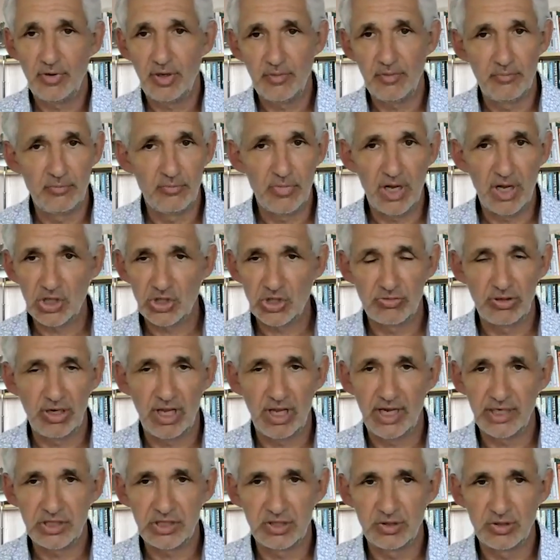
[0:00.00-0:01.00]
much
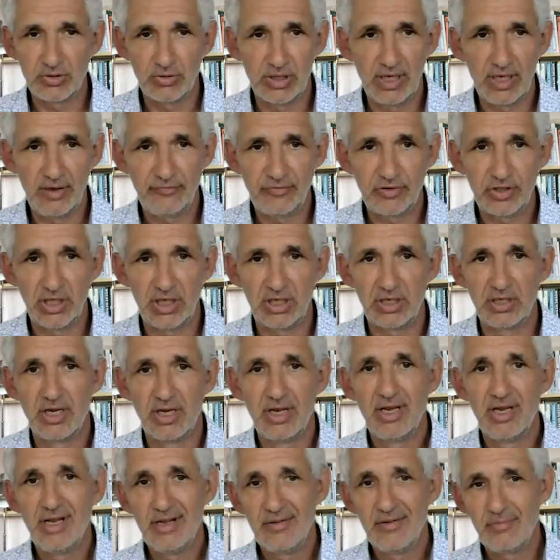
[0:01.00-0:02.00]
lightened or lifted,
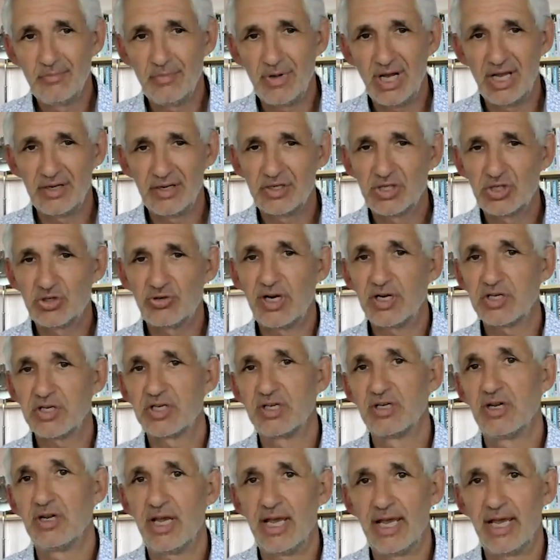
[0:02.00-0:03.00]
my stress
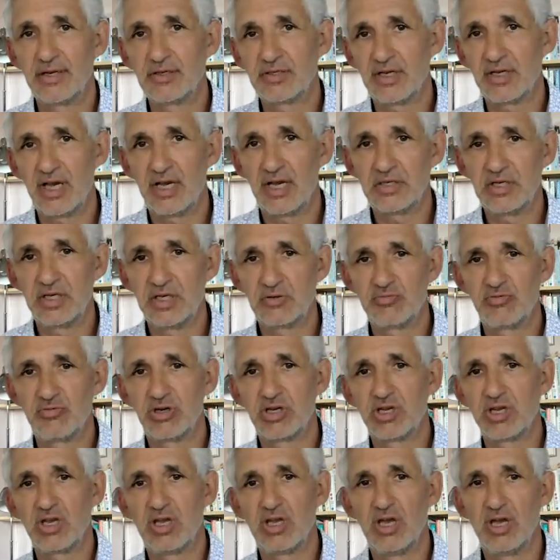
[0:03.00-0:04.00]
and anxiety has
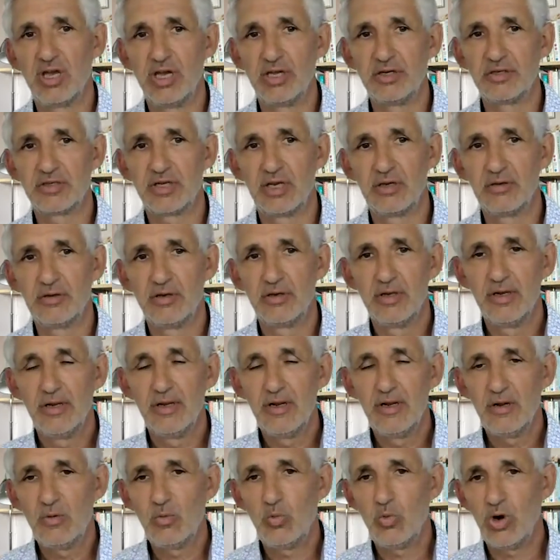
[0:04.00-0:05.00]
recurred. So
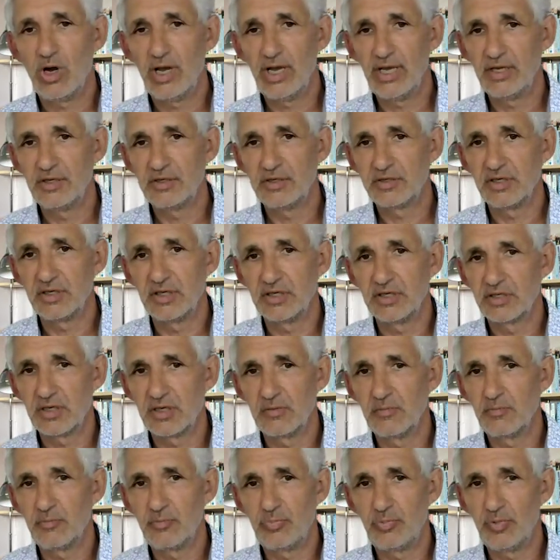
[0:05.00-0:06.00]
why is this?
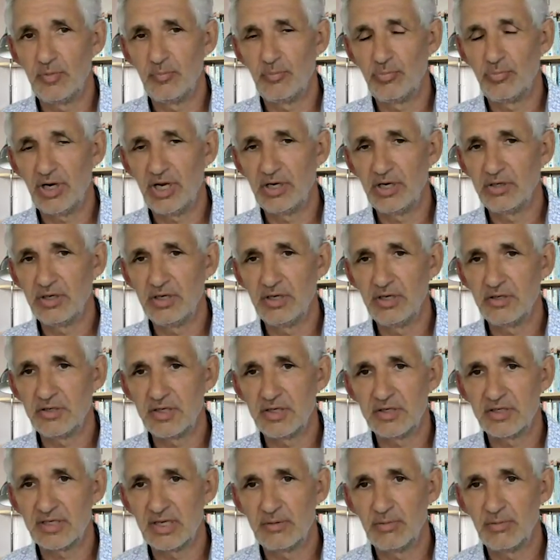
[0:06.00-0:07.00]
So, Brendan, is
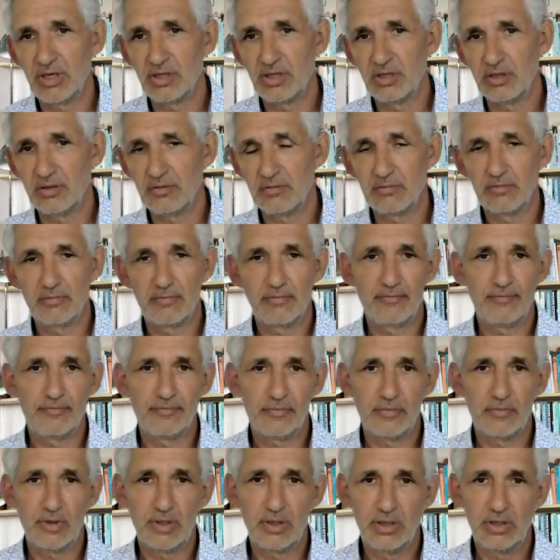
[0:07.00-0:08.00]
this something that
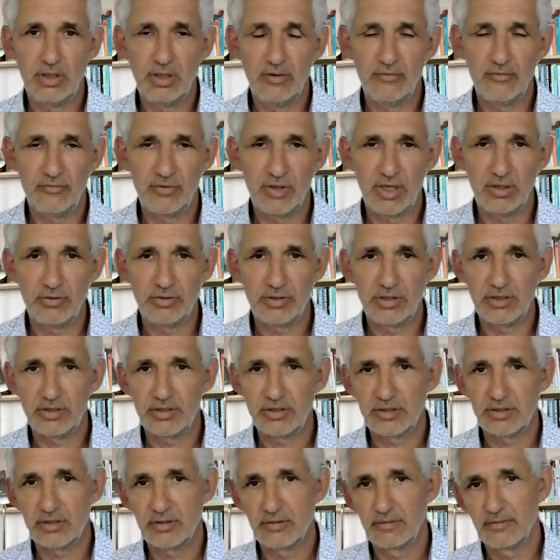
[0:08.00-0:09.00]
you've
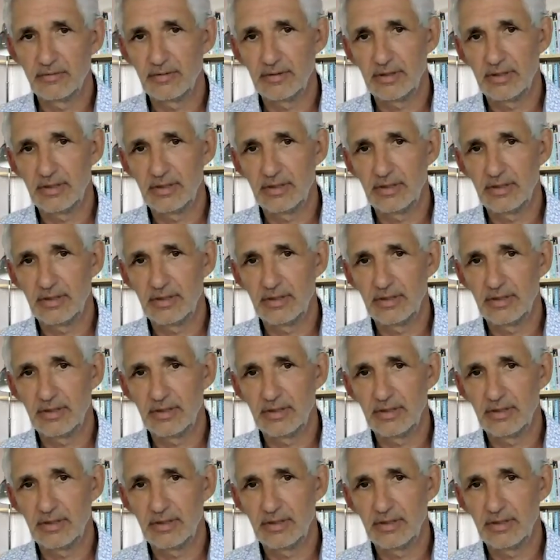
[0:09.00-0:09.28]
noticed?